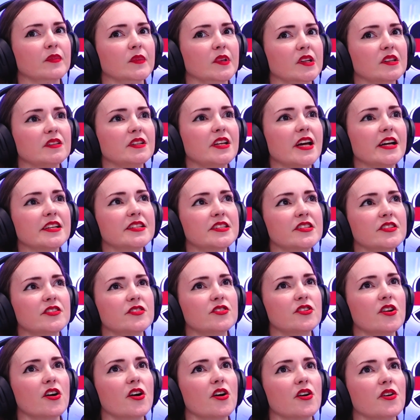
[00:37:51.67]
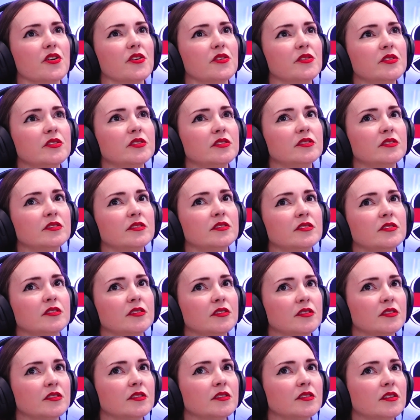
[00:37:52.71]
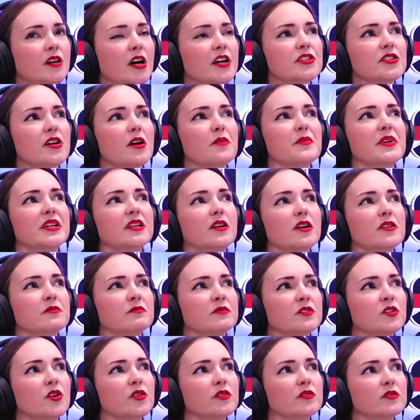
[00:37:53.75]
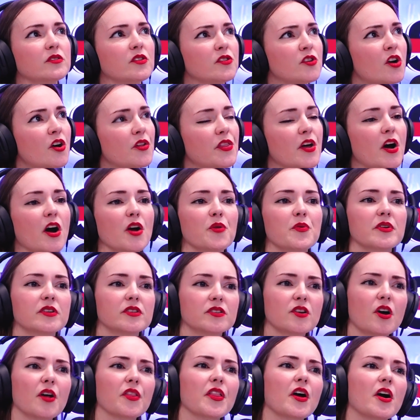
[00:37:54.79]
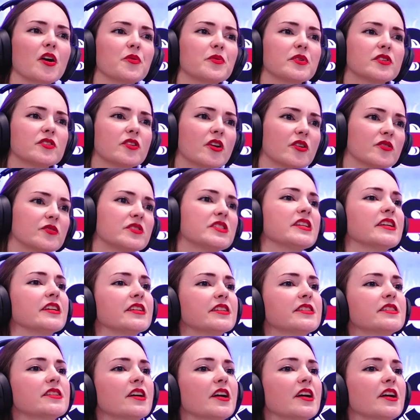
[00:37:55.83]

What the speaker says: Yes and no. Not that I would notice.